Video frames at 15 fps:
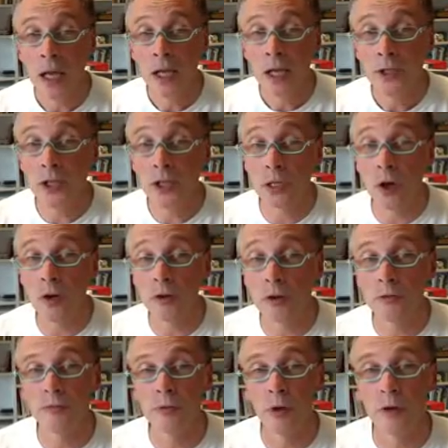So there's a
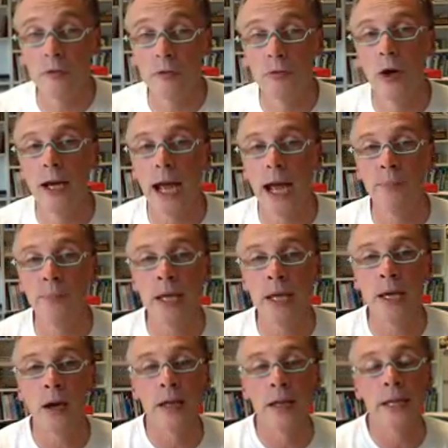lot of work
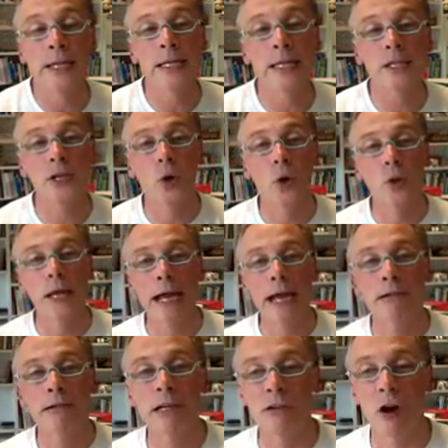happening in this whole
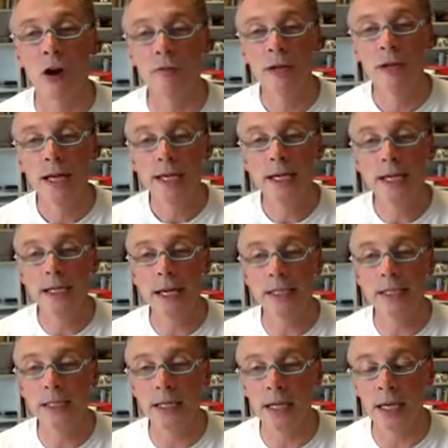area of
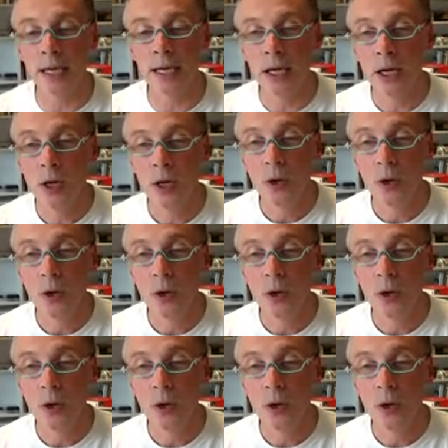connecting